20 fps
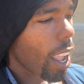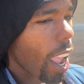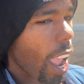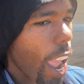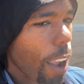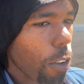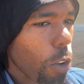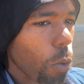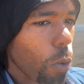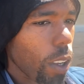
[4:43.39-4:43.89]

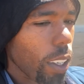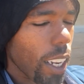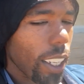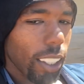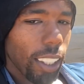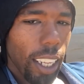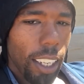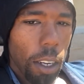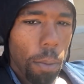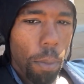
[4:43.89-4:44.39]
Everyone
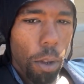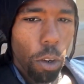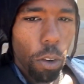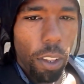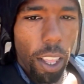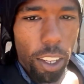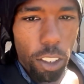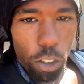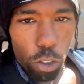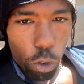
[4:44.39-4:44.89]
that's in the middle of
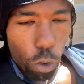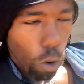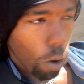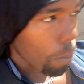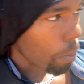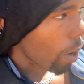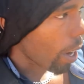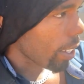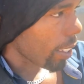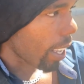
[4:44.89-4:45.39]
that
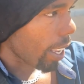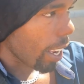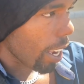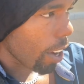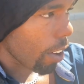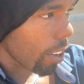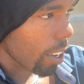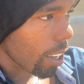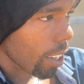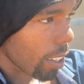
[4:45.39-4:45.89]
storm, right, that
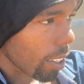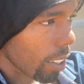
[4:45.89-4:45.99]
area,